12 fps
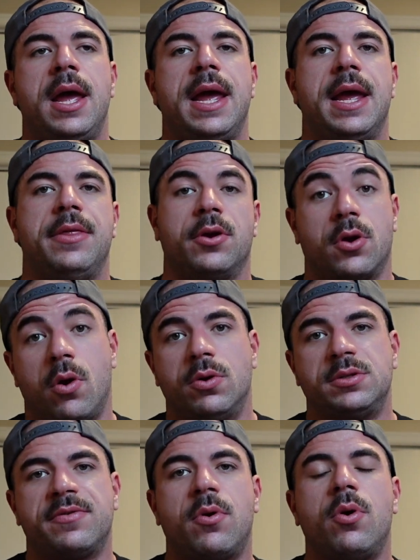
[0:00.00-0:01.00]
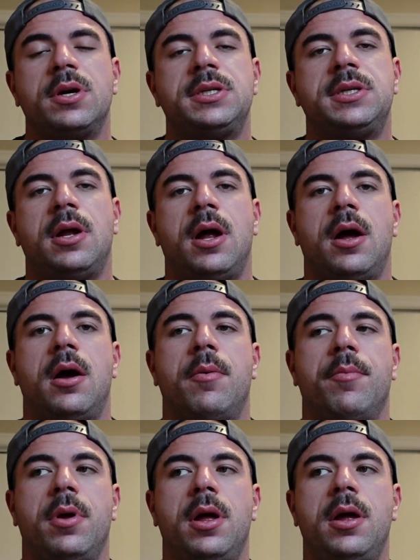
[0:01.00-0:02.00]
and their goals, of course.
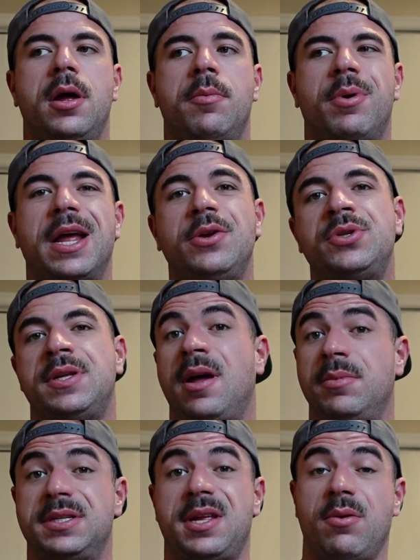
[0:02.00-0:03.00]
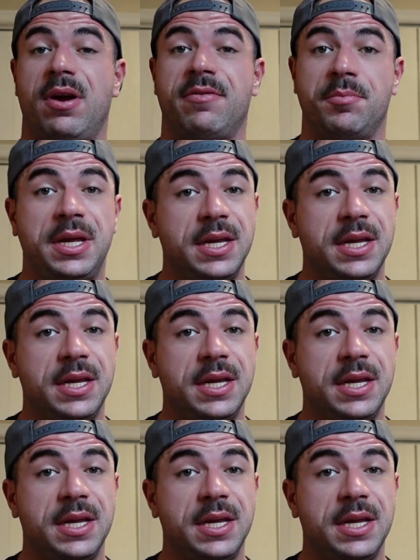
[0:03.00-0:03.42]
Um, but I usually tell them to stay away from